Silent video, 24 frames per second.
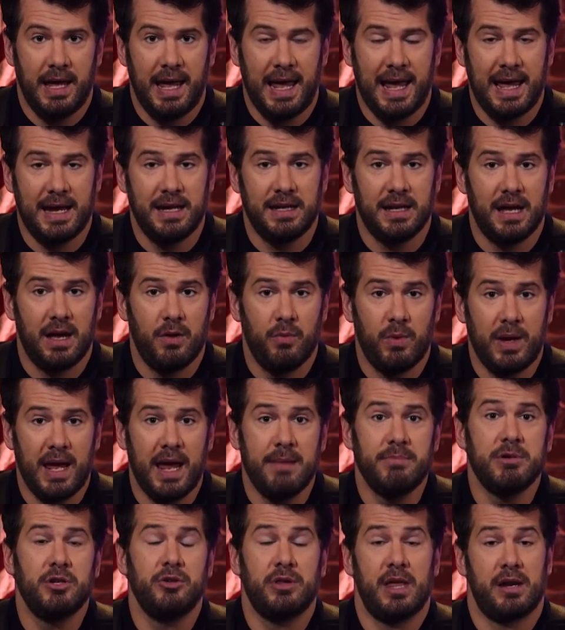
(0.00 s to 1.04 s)
And we
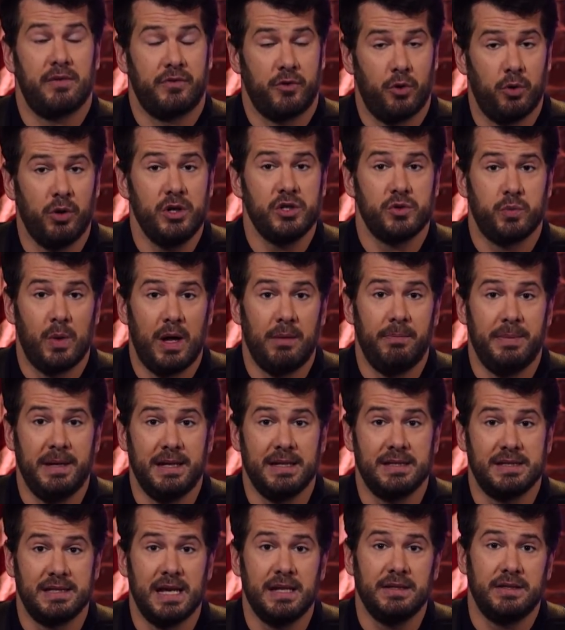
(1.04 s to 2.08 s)
aim to do that, of course, while
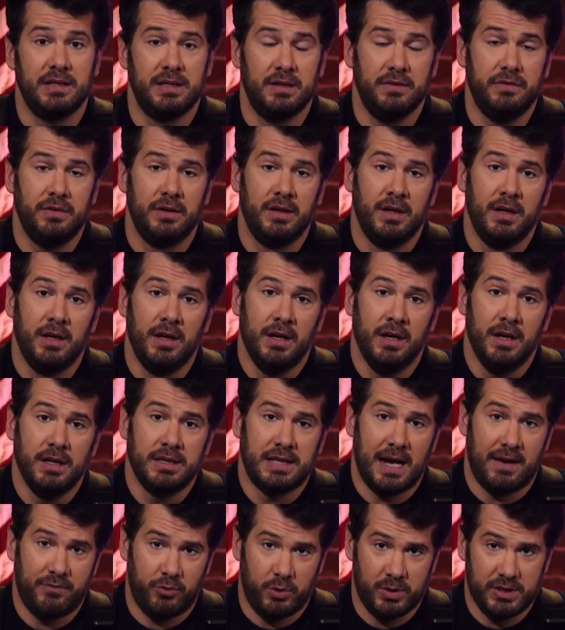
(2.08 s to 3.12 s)
being sensitive
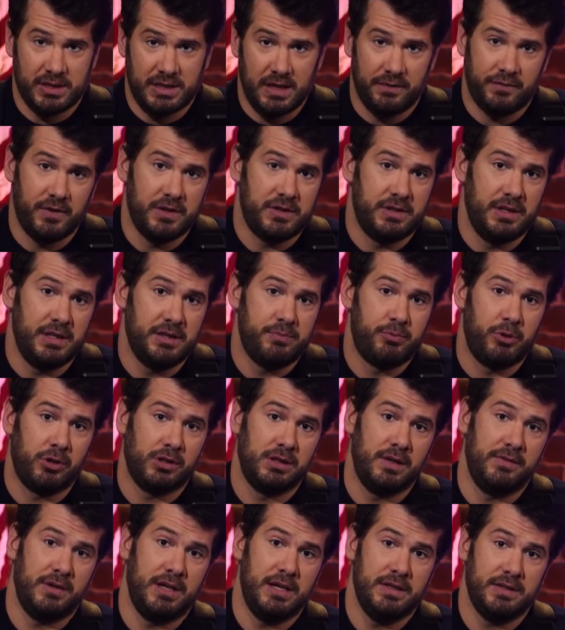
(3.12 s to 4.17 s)
to everyone's differences,
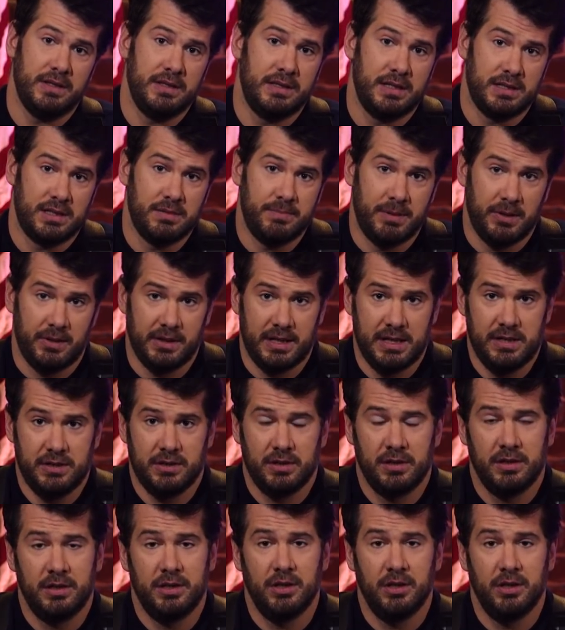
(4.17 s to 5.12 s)
proclivities, and disabilities.